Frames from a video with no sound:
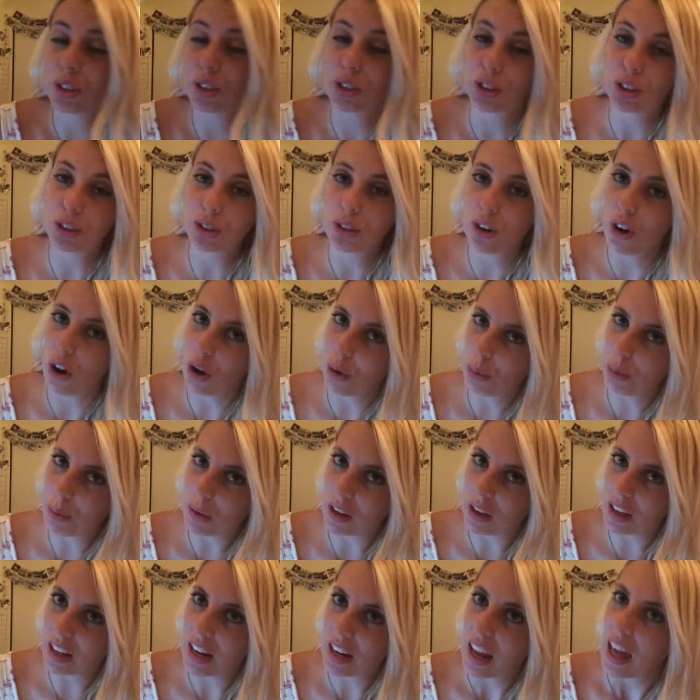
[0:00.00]
to
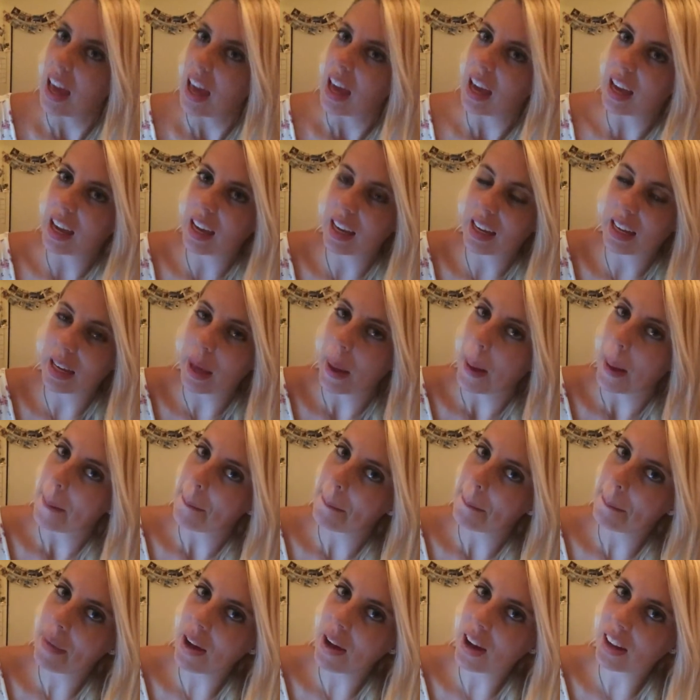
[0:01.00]
open a
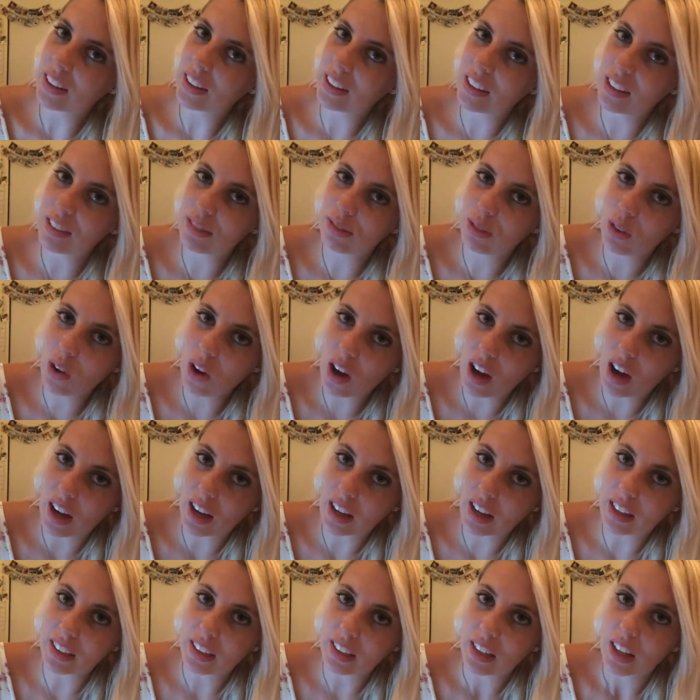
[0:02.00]
bottle of
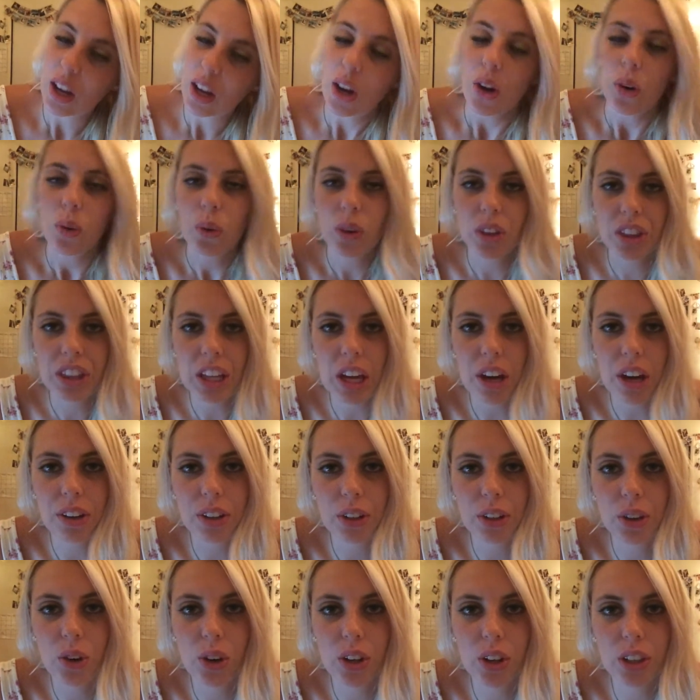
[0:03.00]
wine without
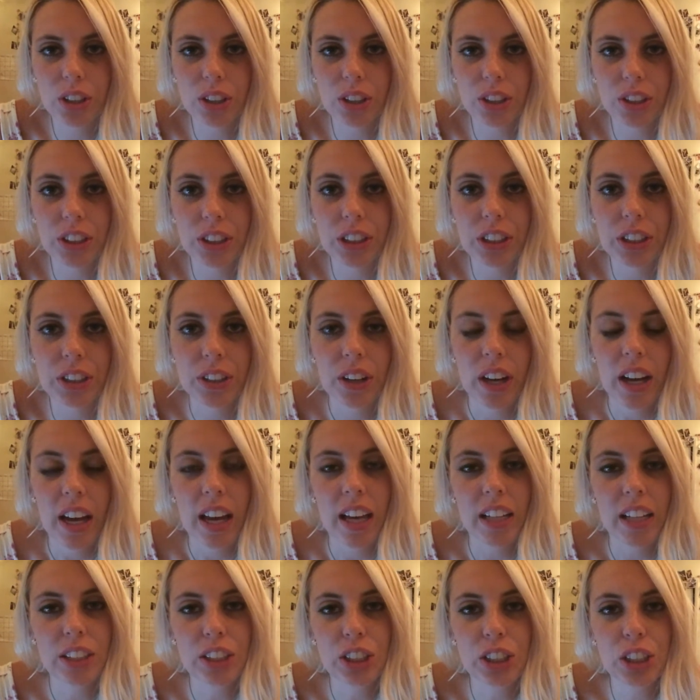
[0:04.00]
a corkscrew.
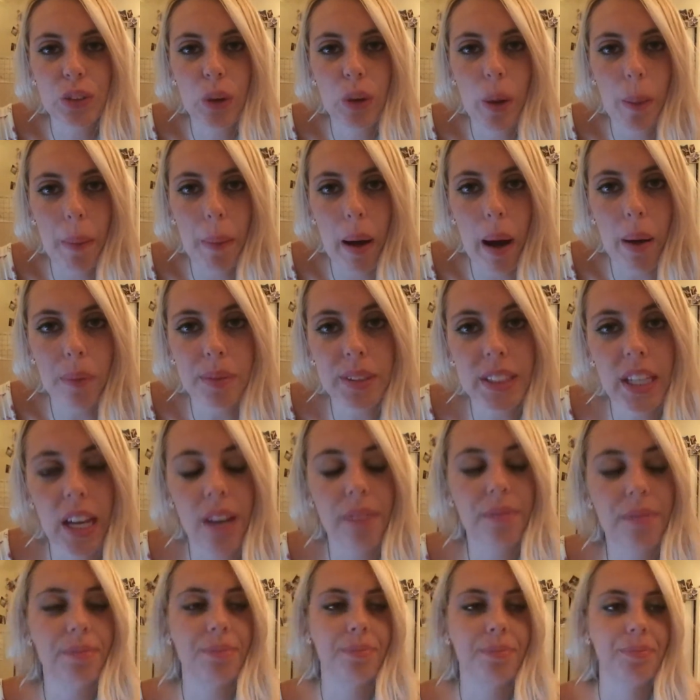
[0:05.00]
And do you know what popped
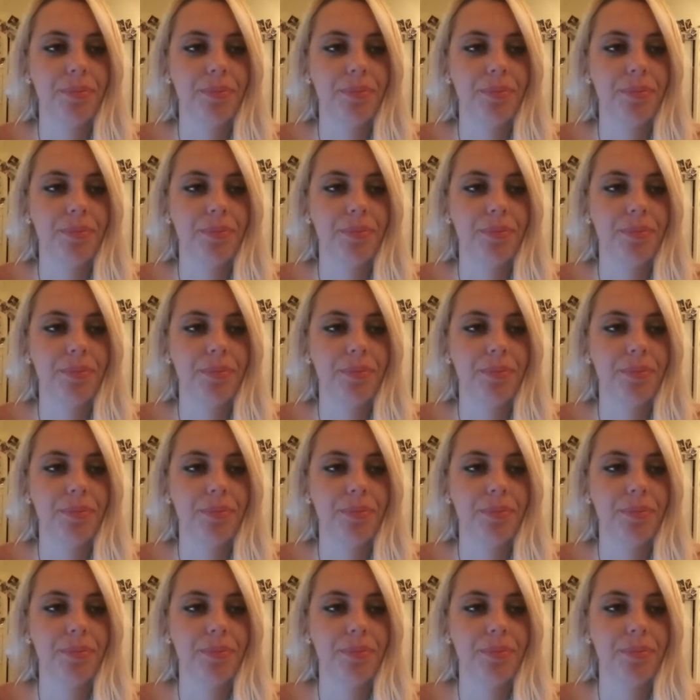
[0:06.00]
up?